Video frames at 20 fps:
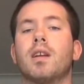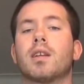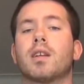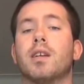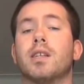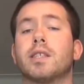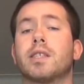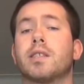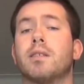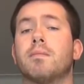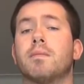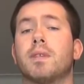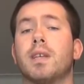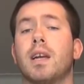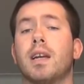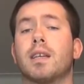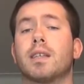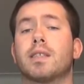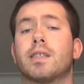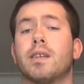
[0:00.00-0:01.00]
Custom
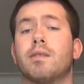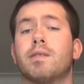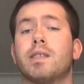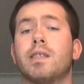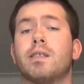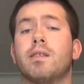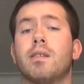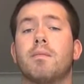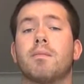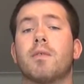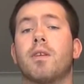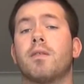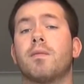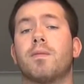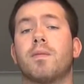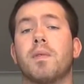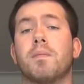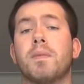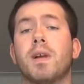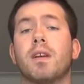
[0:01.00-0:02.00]
tanks, I've seen them run
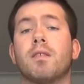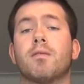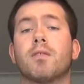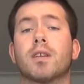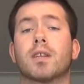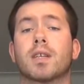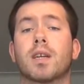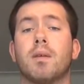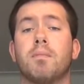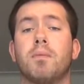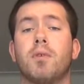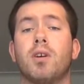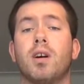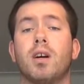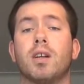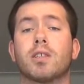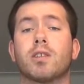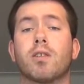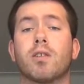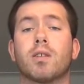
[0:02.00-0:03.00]
from anywhere a couple
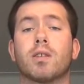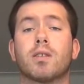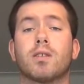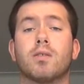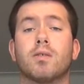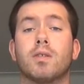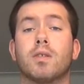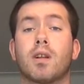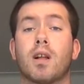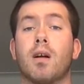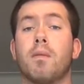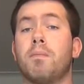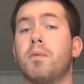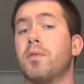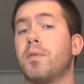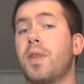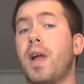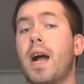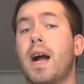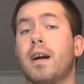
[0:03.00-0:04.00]
hundred to a
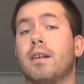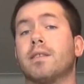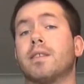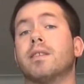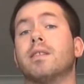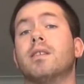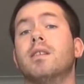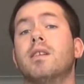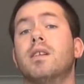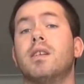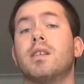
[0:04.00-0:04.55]
couple thousand.